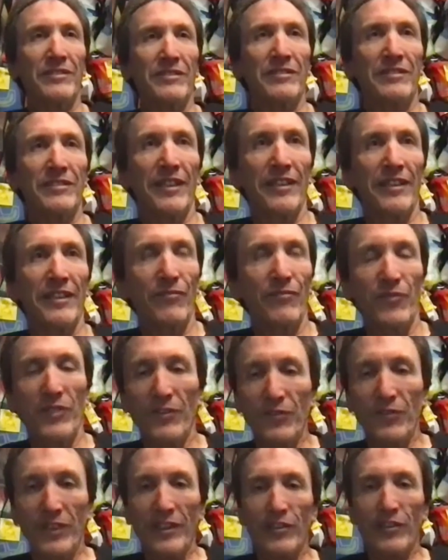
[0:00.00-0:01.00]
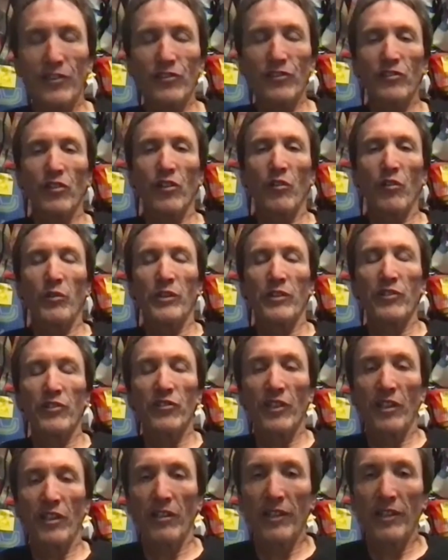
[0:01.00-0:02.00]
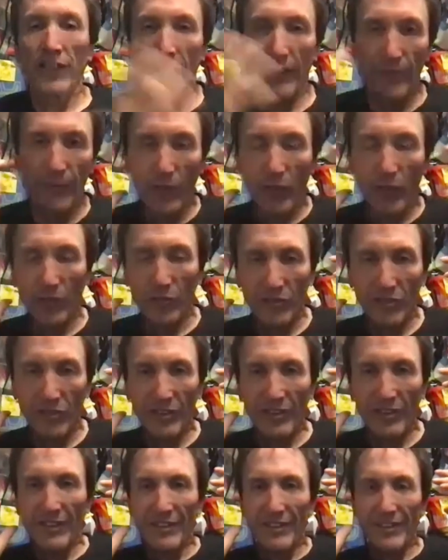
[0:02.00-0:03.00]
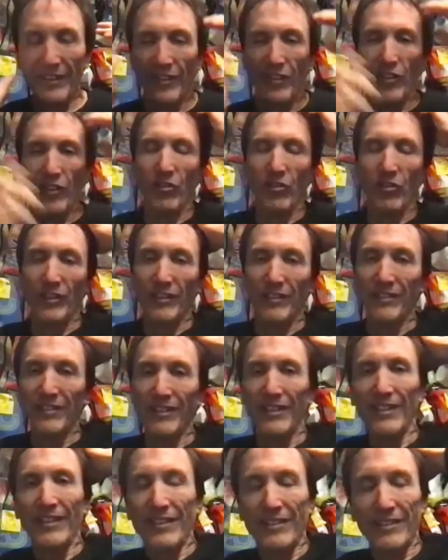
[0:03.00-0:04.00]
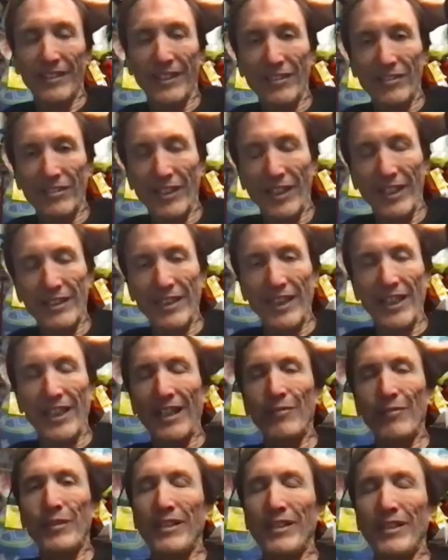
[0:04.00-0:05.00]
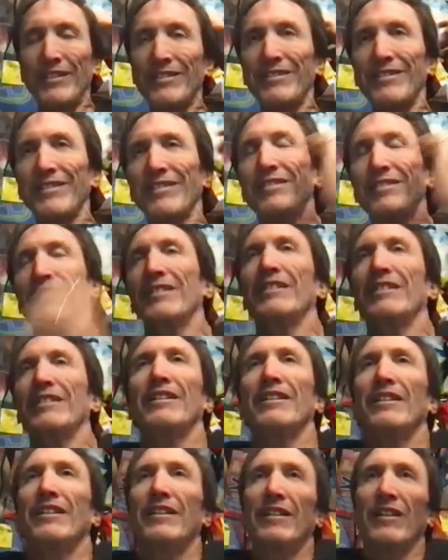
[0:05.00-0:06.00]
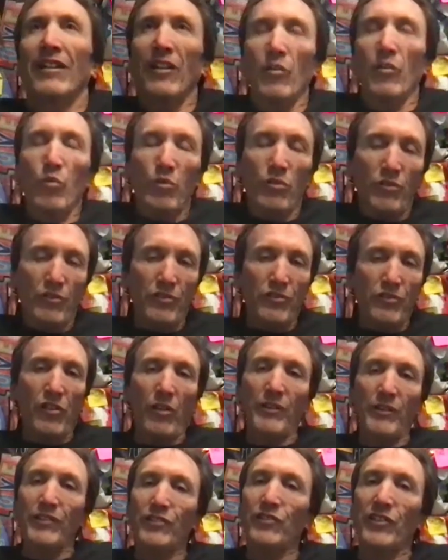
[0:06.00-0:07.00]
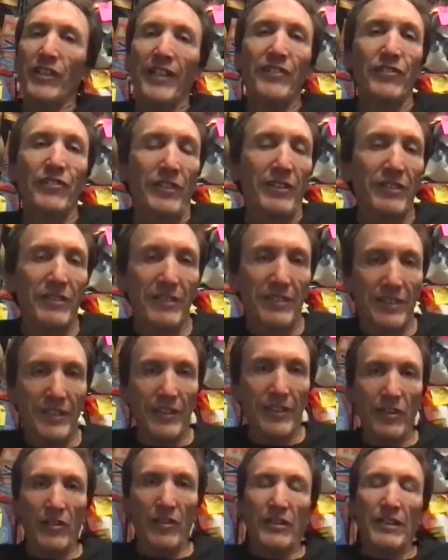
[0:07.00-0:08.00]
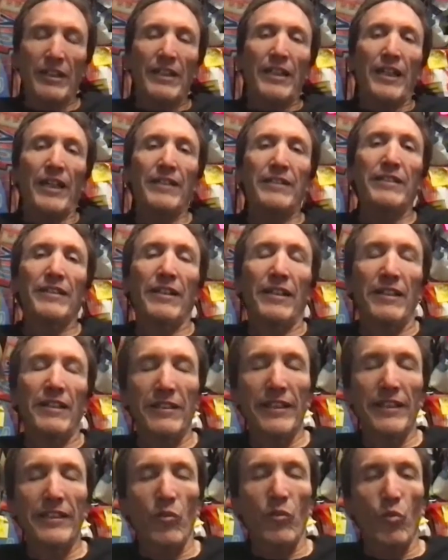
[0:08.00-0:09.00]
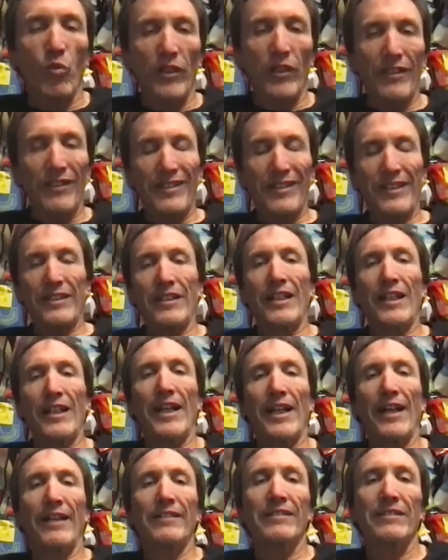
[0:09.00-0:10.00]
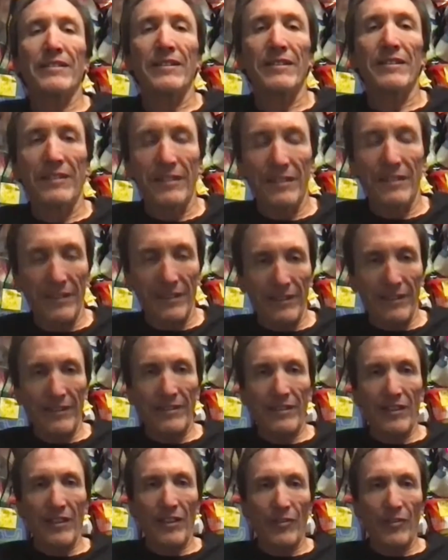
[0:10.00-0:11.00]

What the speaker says: 10, 15 years ago, we were selling headphones, and things like that. I mean, it's just, our world is always changing, I think the one thing that hasn't is,